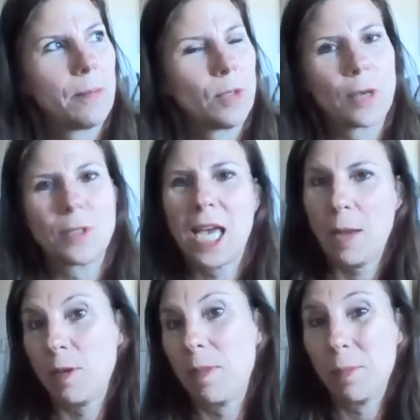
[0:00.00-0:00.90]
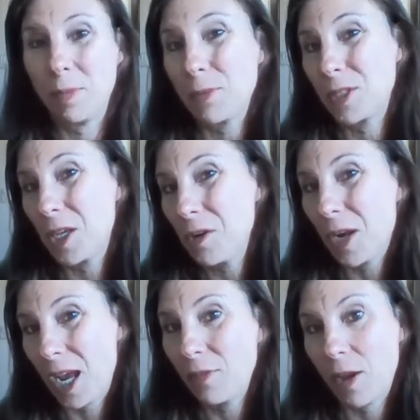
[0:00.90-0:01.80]
which I was happy about, but that was a year and
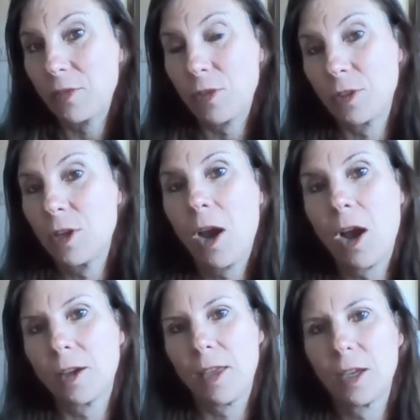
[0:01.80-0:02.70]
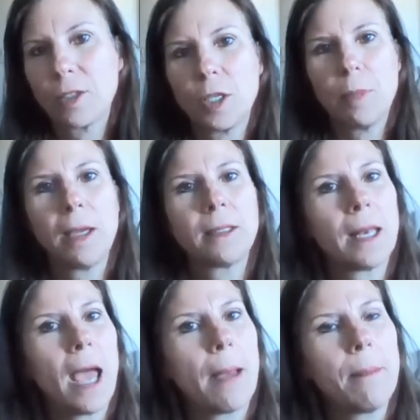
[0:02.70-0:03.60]
a half after the talk, they actually picked
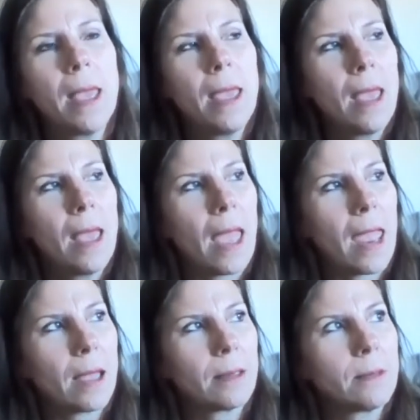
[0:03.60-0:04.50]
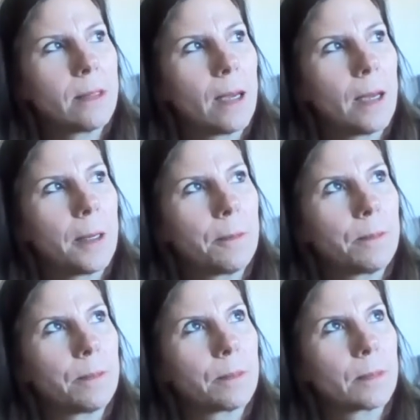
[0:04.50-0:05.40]
it up. And
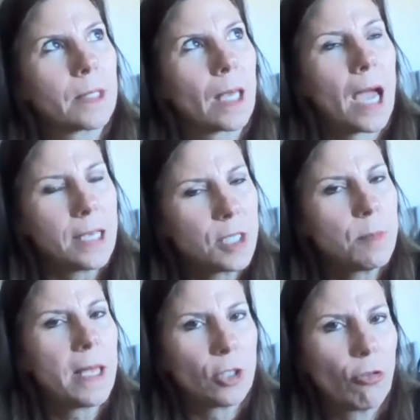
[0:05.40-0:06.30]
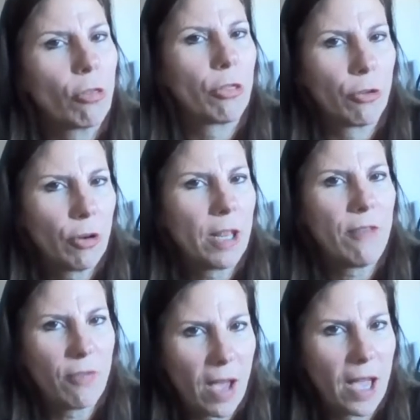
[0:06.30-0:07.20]
I spent
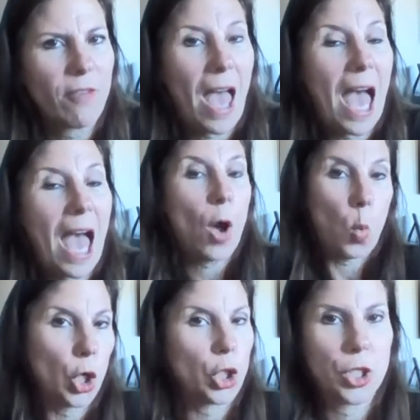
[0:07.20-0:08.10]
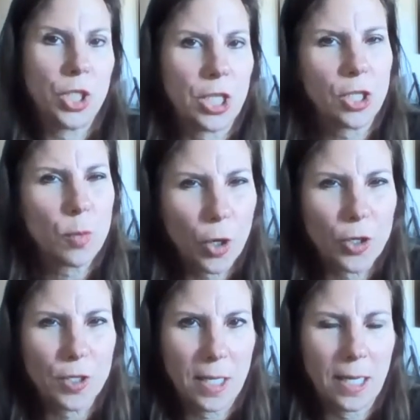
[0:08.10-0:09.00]
35 hours just
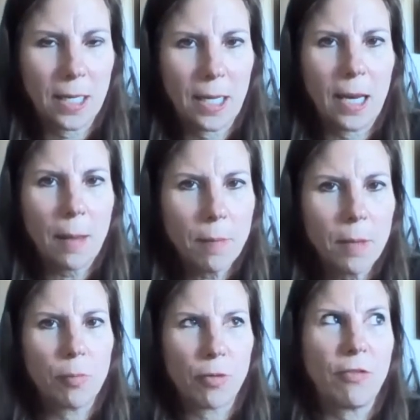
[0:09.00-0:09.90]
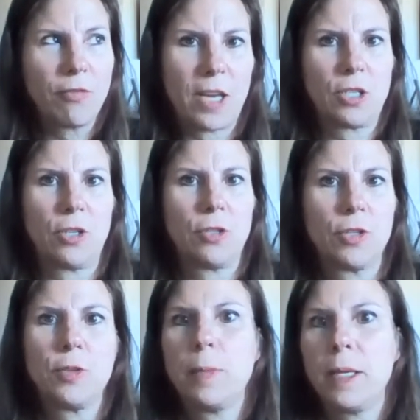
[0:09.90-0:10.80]
rehearsing, and I'm a professional
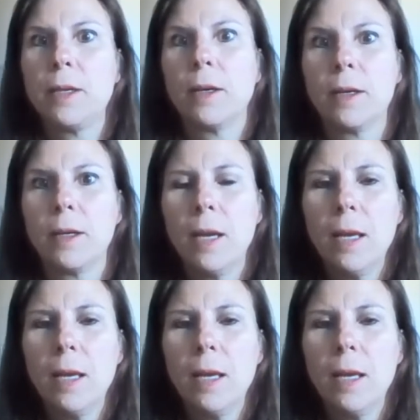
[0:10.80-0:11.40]
speaker.